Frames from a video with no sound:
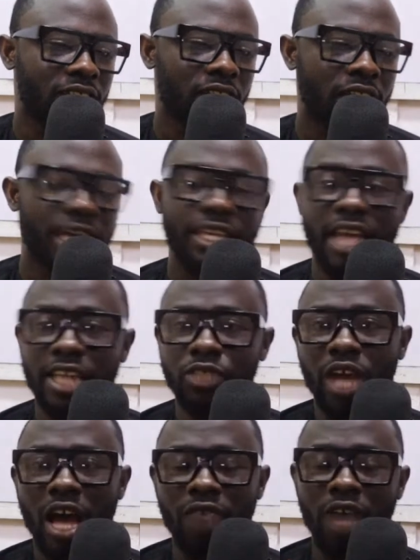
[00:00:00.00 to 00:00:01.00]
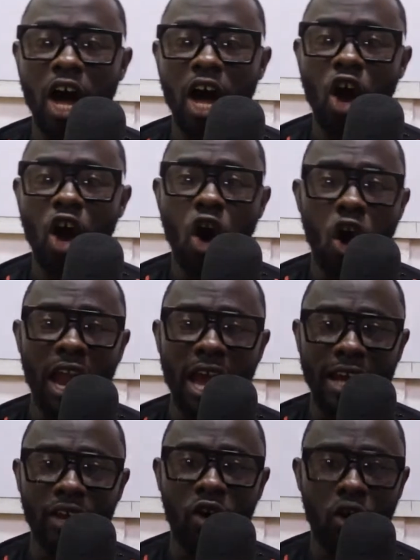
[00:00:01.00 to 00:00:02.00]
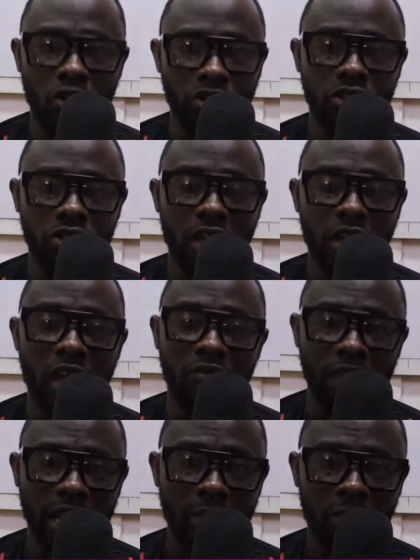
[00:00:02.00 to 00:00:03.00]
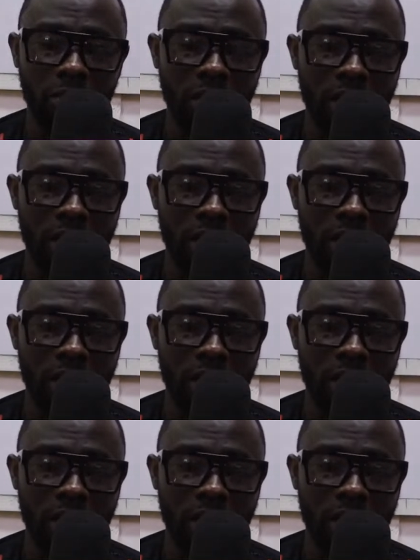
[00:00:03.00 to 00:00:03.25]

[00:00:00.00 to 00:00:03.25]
Yes, we have our online courses available that